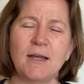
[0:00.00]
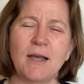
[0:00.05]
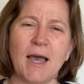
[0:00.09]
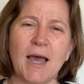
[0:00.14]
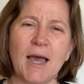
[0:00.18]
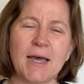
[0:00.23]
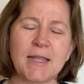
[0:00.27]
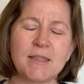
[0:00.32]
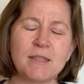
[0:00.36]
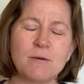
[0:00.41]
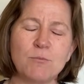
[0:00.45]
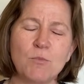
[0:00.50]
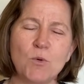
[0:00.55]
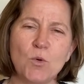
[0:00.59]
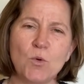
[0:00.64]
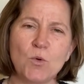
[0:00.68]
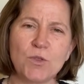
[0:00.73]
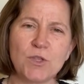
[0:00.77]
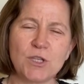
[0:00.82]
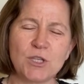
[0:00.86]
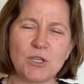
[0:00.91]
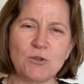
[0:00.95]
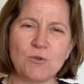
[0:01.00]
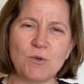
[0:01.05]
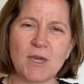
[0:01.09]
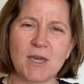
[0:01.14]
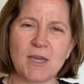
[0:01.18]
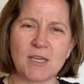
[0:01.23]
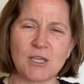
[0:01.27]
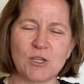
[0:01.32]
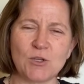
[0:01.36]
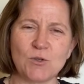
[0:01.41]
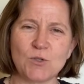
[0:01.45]
And the more that you
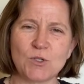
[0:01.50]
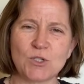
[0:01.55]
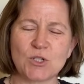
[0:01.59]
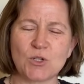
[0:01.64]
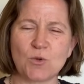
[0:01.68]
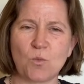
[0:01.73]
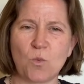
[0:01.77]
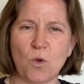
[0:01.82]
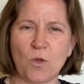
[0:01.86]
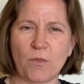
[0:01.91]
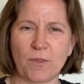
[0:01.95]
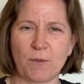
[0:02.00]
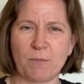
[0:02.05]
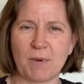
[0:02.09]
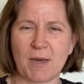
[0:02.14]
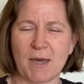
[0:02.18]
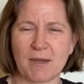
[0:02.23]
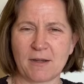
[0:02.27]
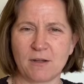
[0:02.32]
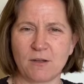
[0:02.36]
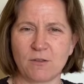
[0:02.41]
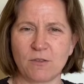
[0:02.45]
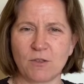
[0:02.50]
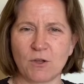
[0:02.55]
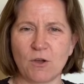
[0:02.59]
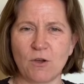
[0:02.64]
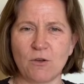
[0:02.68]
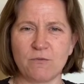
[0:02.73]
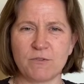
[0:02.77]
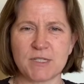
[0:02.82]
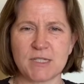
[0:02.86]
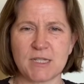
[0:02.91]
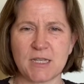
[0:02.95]
get used to what the pattern of the
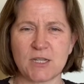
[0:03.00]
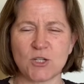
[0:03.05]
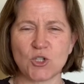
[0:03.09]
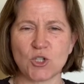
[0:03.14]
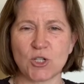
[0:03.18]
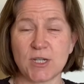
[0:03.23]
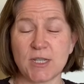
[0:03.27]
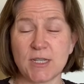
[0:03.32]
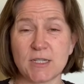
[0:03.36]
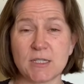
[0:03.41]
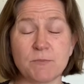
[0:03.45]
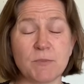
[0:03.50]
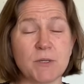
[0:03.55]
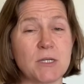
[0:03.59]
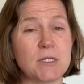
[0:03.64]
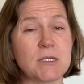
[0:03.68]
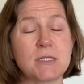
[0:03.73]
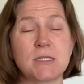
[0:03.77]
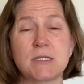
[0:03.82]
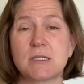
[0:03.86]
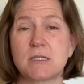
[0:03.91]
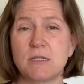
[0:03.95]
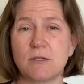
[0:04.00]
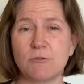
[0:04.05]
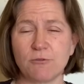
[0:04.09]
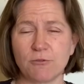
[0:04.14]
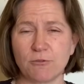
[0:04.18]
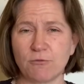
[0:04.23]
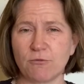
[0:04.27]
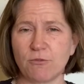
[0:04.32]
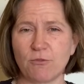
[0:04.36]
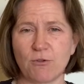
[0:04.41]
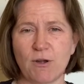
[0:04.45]
conversation is, because it's
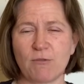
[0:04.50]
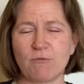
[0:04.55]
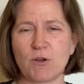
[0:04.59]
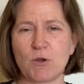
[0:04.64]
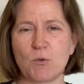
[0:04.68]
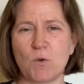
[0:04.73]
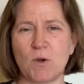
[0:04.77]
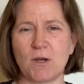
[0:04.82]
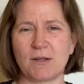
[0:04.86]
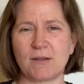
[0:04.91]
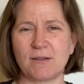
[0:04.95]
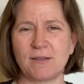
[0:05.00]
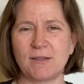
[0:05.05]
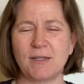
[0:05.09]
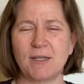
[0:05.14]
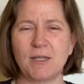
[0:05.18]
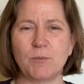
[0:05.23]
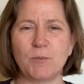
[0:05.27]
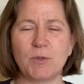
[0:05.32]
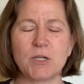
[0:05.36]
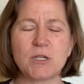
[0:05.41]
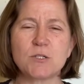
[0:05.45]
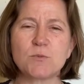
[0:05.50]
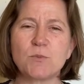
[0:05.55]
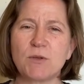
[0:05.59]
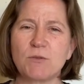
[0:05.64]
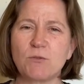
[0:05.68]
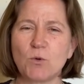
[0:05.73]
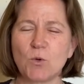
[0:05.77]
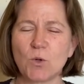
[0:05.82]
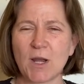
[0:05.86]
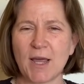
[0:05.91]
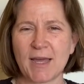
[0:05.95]
different for everyone, because
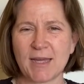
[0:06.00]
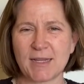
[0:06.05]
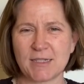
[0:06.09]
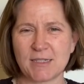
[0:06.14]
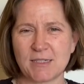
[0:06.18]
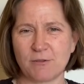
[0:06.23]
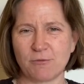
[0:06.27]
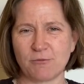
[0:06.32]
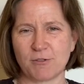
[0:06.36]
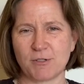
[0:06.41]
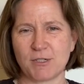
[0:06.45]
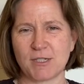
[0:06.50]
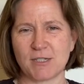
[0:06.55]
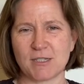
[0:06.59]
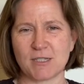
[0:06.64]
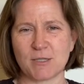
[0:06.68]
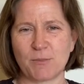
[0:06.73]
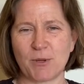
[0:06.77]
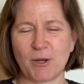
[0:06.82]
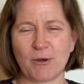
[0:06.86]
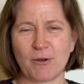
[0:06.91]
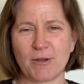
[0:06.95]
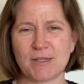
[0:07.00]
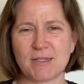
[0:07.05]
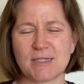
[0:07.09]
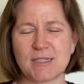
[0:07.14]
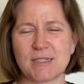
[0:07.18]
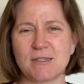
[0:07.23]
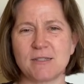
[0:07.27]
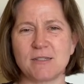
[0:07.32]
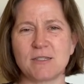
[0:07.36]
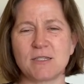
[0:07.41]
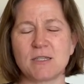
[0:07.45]
we've all had different
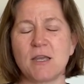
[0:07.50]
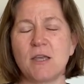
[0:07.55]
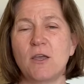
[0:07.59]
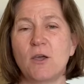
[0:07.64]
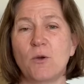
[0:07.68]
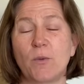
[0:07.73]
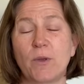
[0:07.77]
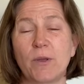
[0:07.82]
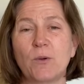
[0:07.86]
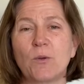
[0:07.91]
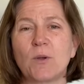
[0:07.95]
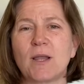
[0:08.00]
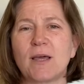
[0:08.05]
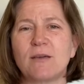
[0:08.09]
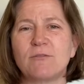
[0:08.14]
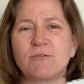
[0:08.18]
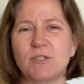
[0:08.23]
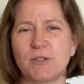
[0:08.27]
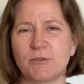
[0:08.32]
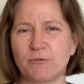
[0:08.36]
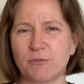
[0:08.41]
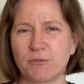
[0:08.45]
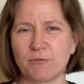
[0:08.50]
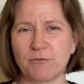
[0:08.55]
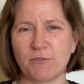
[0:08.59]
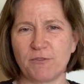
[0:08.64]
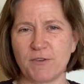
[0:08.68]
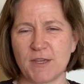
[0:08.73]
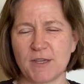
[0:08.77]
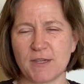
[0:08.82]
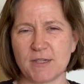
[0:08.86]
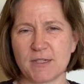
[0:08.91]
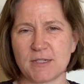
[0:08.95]
experiences, we all have different
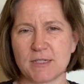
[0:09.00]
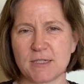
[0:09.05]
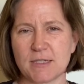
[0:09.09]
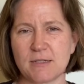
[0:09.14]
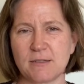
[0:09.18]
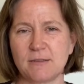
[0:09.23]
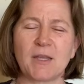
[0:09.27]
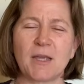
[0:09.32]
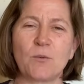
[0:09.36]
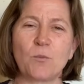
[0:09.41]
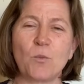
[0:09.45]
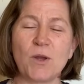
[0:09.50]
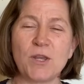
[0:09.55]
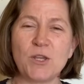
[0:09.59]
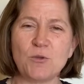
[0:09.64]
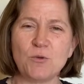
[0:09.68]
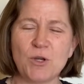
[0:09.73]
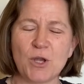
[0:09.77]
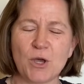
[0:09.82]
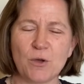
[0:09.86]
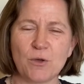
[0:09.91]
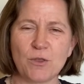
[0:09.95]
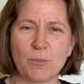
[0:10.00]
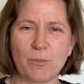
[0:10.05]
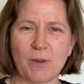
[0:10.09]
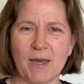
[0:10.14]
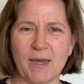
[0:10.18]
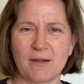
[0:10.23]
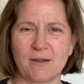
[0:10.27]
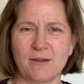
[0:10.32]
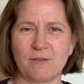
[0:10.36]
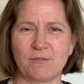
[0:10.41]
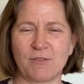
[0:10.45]
fears. And when you know the
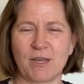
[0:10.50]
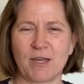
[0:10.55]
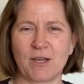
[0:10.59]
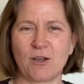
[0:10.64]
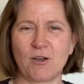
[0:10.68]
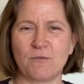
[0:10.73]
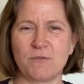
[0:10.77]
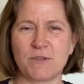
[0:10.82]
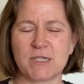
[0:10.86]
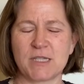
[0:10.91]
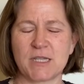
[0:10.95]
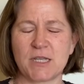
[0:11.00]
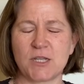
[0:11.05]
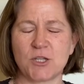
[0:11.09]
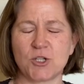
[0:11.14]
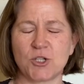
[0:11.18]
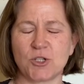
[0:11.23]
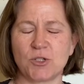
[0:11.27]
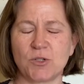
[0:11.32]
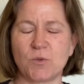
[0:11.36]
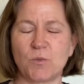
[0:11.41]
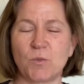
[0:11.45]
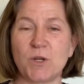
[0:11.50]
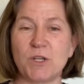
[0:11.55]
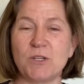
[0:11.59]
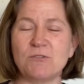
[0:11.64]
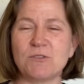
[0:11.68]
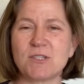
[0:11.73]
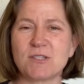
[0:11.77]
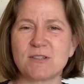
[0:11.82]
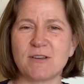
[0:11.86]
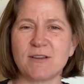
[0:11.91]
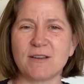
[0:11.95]
pattern of that conversation, when you
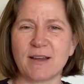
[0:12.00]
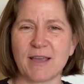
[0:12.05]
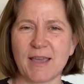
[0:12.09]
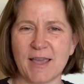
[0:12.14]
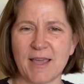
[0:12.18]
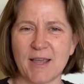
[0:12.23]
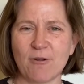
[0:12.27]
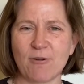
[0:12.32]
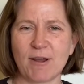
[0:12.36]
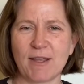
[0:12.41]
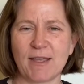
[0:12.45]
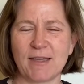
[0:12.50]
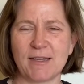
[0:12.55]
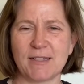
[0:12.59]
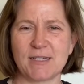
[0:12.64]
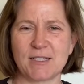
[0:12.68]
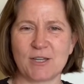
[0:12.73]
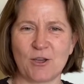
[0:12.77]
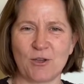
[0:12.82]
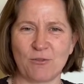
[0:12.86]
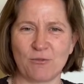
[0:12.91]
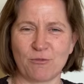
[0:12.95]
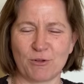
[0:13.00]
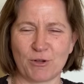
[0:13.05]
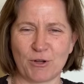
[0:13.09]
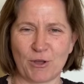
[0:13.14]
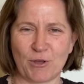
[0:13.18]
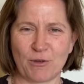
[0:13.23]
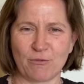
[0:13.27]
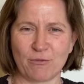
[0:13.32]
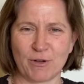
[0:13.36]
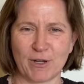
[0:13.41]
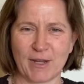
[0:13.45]
start hearing it over and
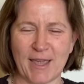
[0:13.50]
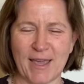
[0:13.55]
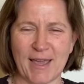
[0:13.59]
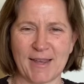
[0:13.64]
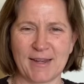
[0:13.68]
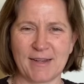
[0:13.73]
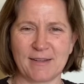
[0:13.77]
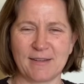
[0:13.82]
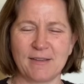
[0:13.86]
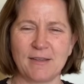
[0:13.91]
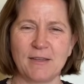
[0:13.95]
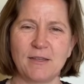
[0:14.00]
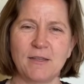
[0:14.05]
over again,